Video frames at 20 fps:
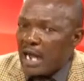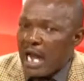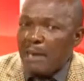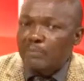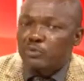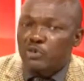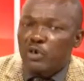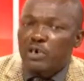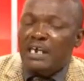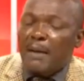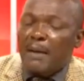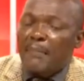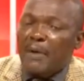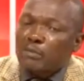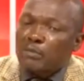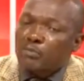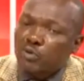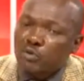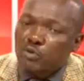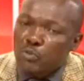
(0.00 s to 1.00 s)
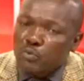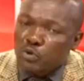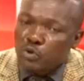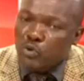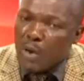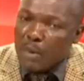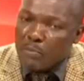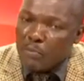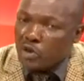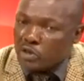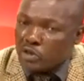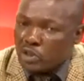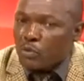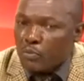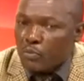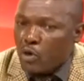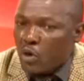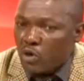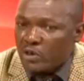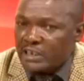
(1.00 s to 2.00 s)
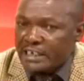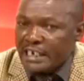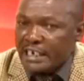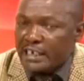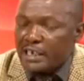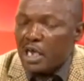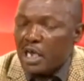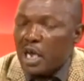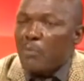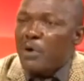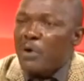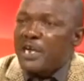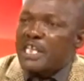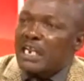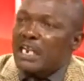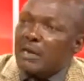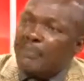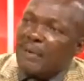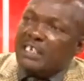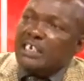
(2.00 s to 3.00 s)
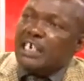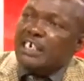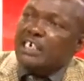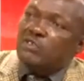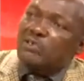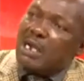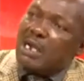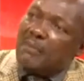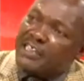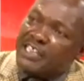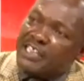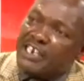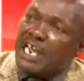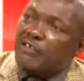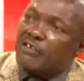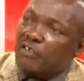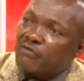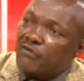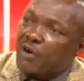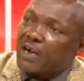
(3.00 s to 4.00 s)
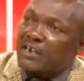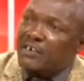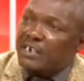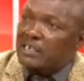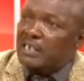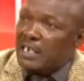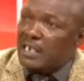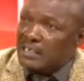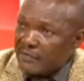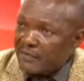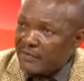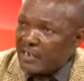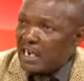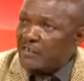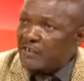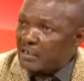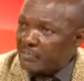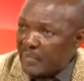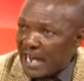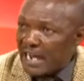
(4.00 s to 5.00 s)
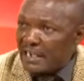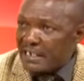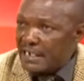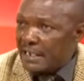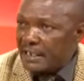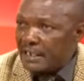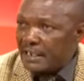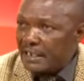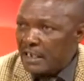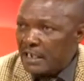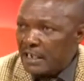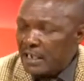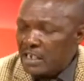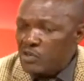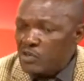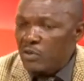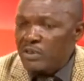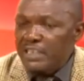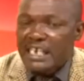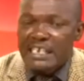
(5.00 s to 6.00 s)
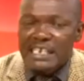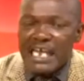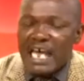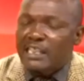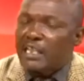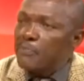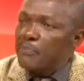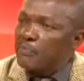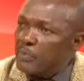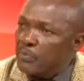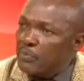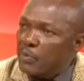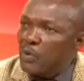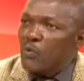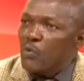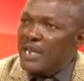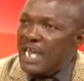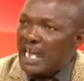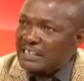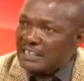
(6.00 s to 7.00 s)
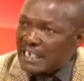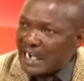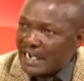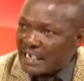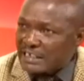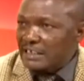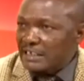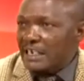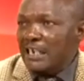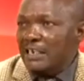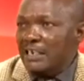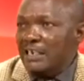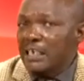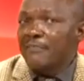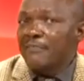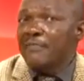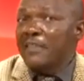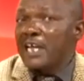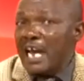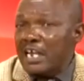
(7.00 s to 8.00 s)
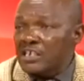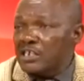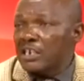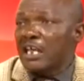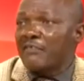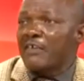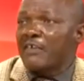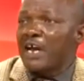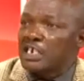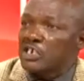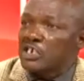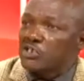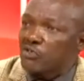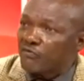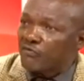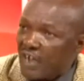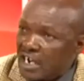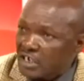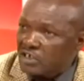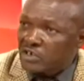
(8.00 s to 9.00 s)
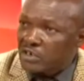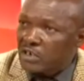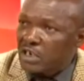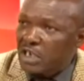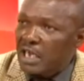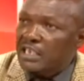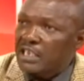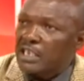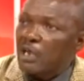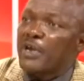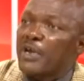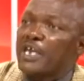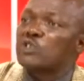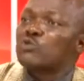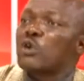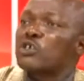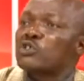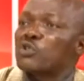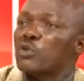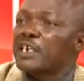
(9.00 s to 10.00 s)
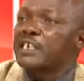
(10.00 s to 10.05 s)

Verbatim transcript: I'm talking about mtu wa mkokoteni mwenye anapata kitu kama 300, 400, 700 per day. So these are the people we are targeting at. If the hustler fund is to function the way it was